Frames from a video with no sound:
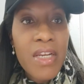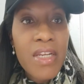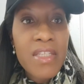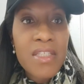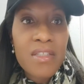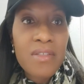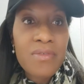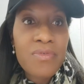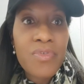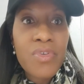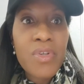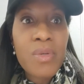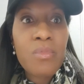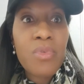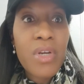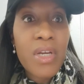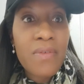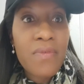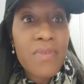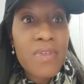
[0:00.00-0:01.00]
It's a free
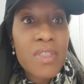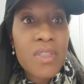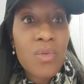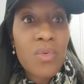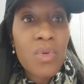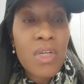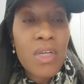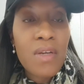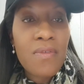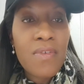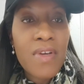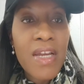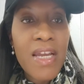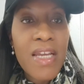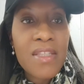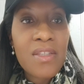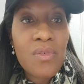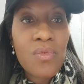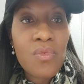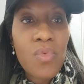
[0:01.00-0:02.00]
breakfast or whatever. I
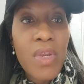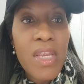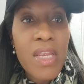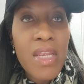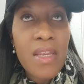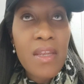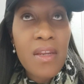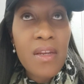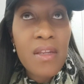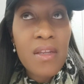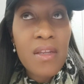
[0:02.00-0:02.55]
had to wait,